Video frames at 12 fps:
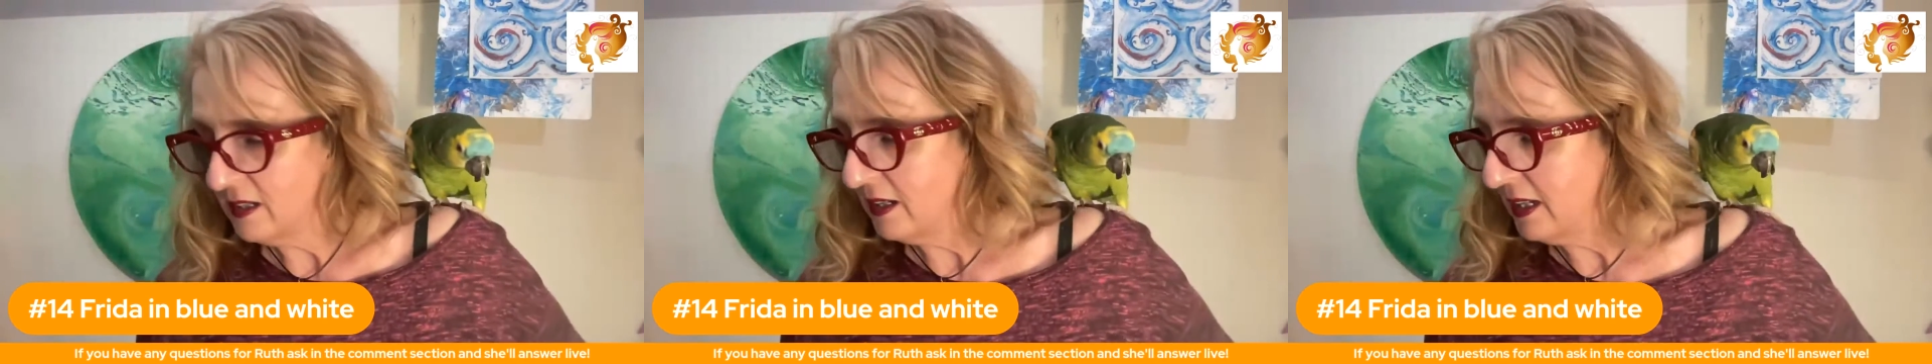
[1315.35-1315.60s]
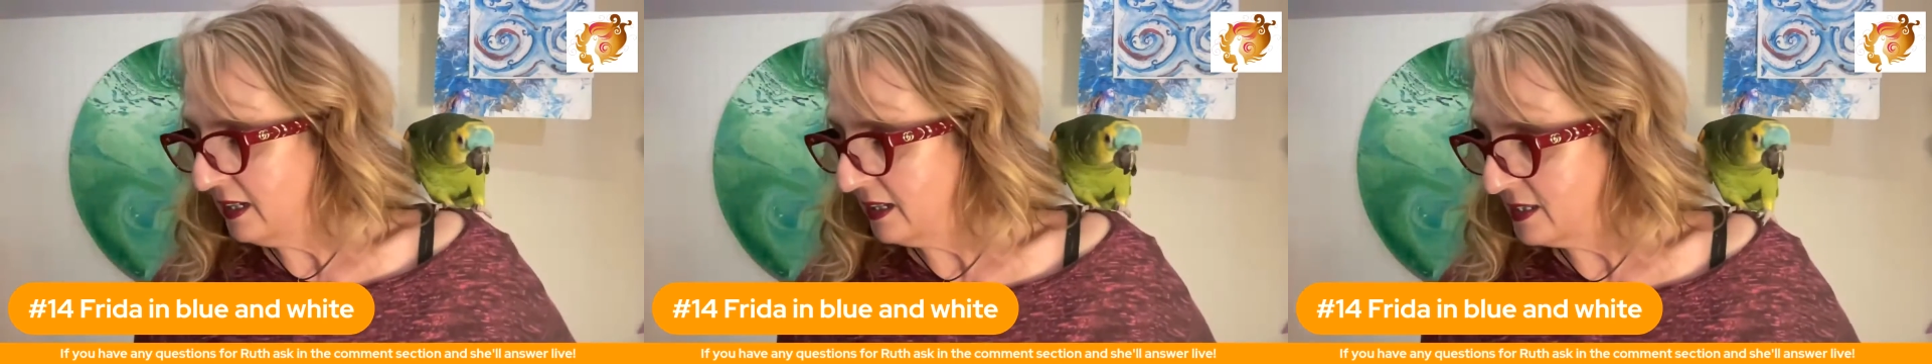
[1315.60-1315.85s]

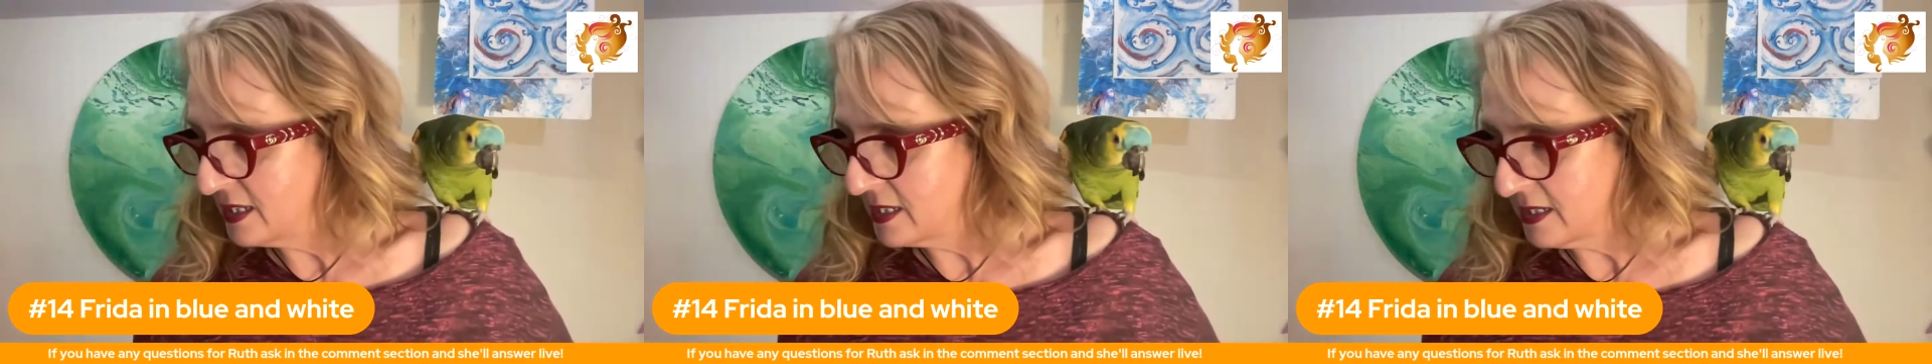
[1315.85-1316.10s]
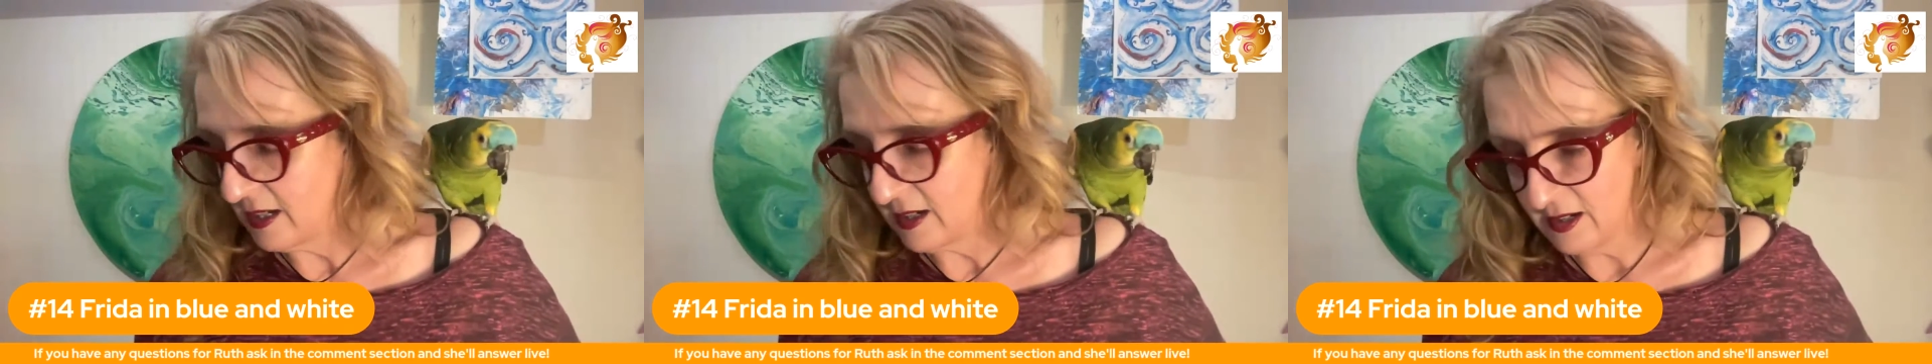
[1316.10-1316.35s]
It's
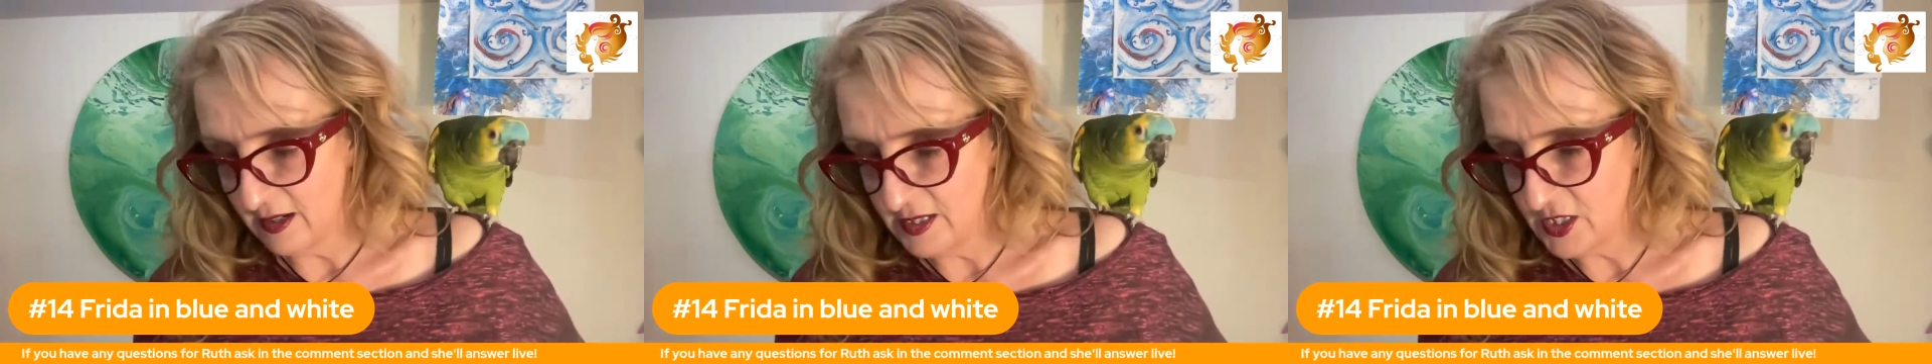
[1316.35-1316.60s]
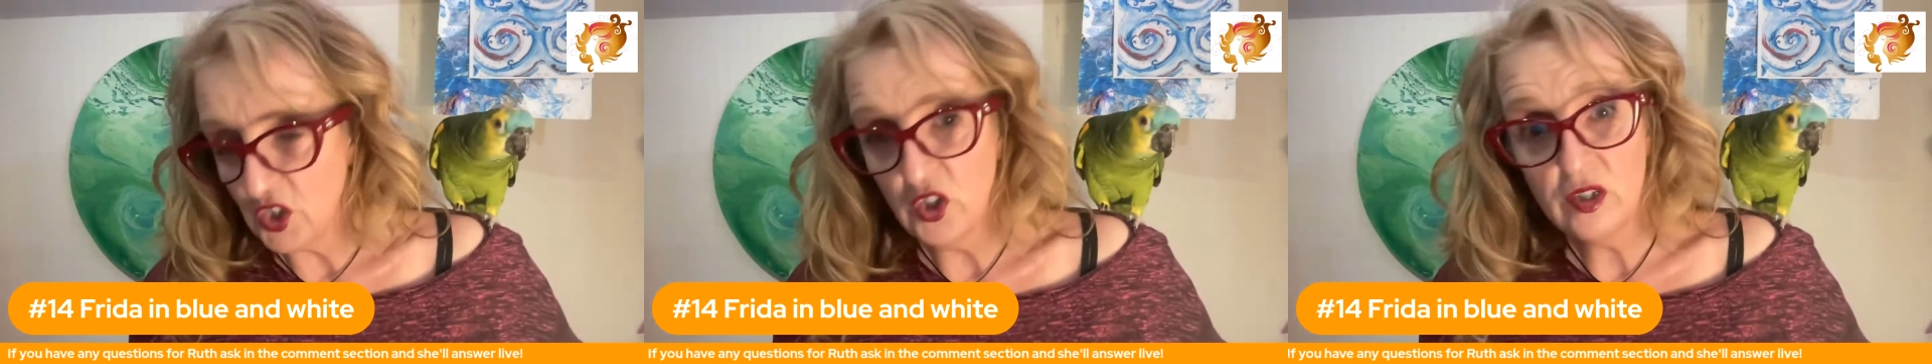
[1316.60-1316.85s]
a
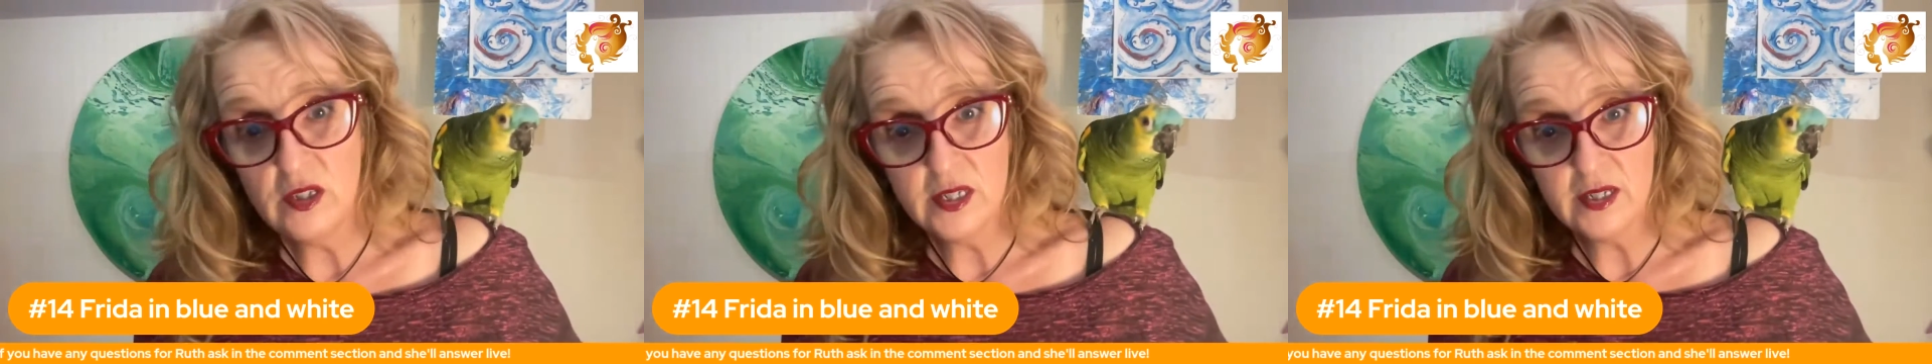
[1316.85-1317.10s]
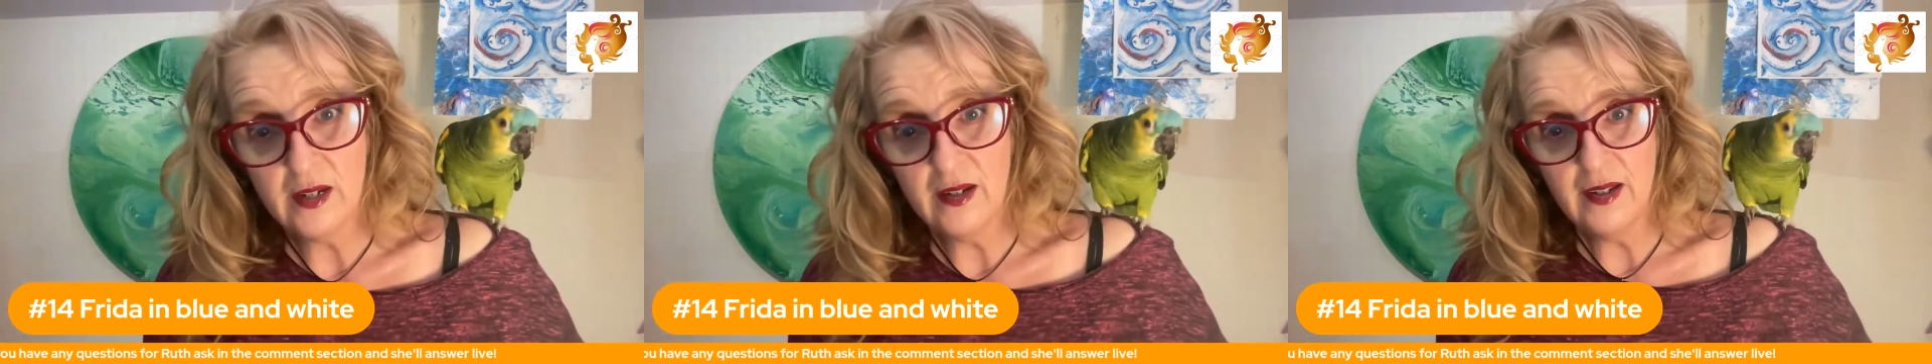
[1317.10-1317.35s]
good
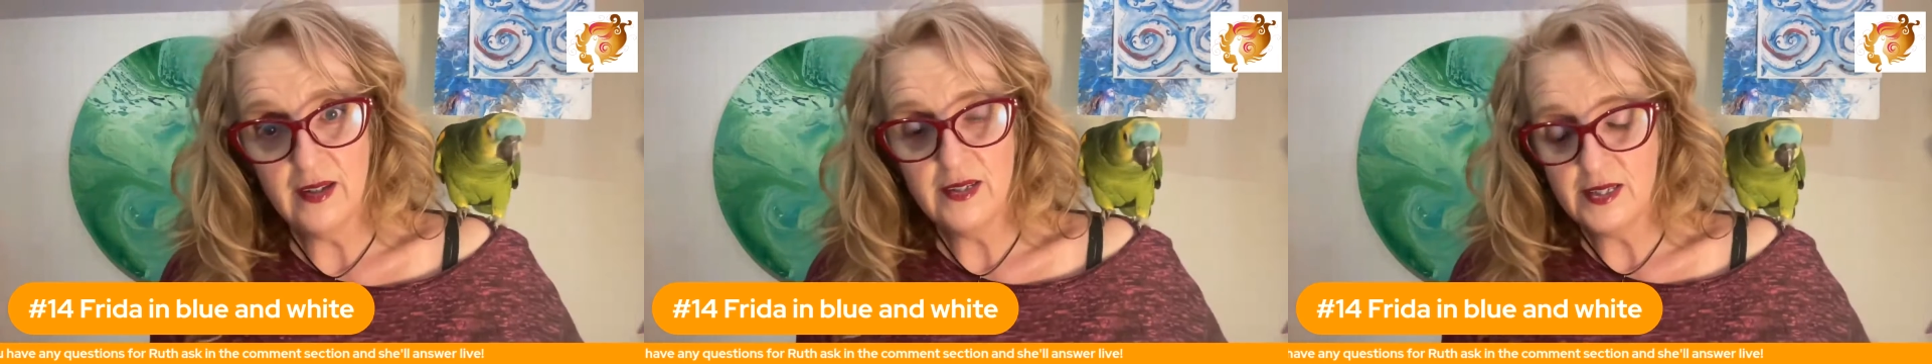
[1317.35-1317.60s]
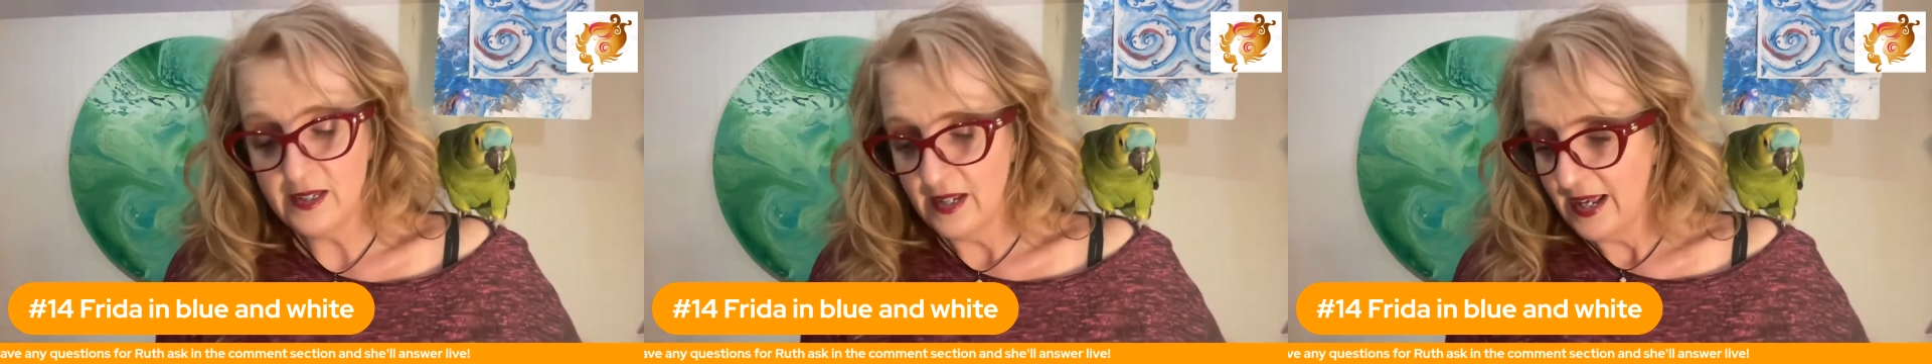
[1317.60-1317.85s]
size,